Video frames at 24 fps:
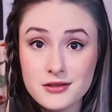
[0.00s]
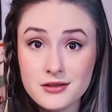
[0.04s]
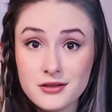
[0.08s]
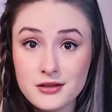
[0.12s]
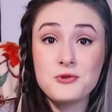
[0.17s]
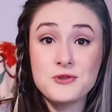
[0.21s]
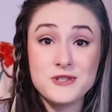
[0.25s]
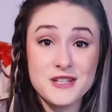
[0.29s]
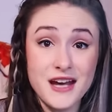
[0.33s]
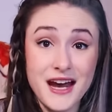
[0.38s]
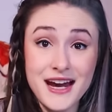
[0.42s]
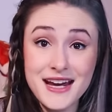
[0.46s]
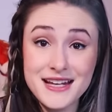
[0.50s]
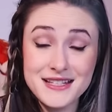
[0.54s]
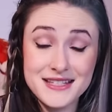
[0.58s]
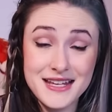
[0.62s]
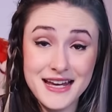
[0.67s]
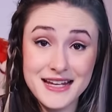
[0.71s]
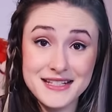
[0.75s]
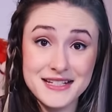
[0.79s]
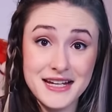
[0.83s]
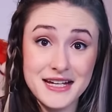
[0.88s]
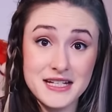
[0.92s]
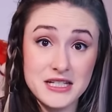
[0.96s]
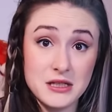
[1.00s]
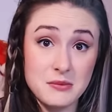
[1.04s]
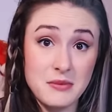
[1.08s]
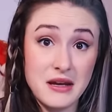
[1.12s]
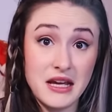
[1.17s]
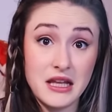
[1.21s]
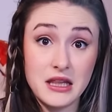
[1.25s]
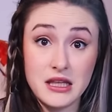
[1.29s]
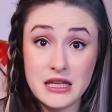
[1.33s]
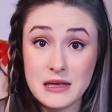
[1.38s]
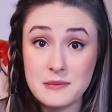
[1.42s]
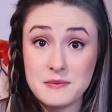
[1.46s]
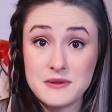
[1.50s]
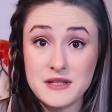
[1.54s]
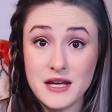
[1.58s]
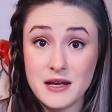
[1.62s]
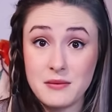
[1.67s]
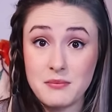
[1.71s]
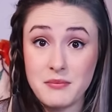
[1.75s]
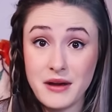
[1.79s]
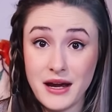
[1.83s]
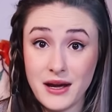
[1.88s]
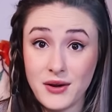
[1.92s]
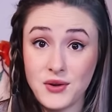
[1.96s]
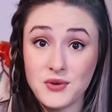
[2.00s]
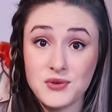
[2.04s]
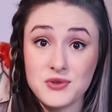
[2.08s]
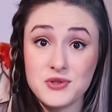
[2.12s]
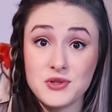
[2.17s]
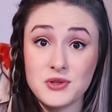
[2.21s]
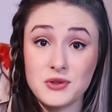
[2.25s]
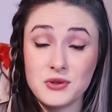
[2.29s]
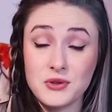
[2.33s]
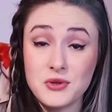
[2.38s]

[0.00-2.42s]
Although science had yet to make leaps and bounds,